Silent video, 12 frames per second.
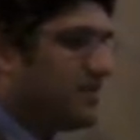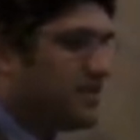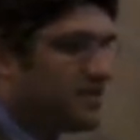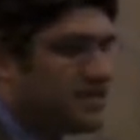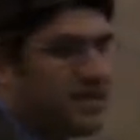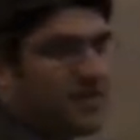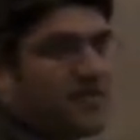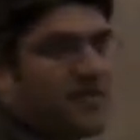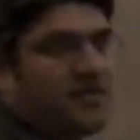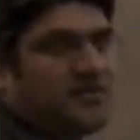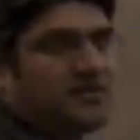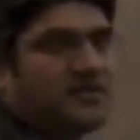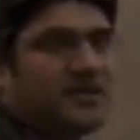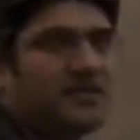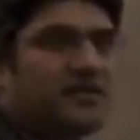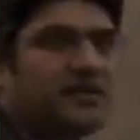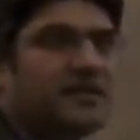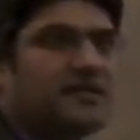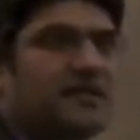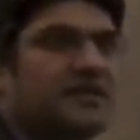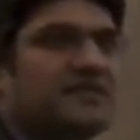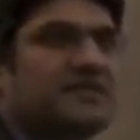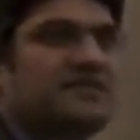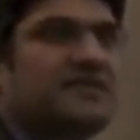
this thing grows, right? Everything grows.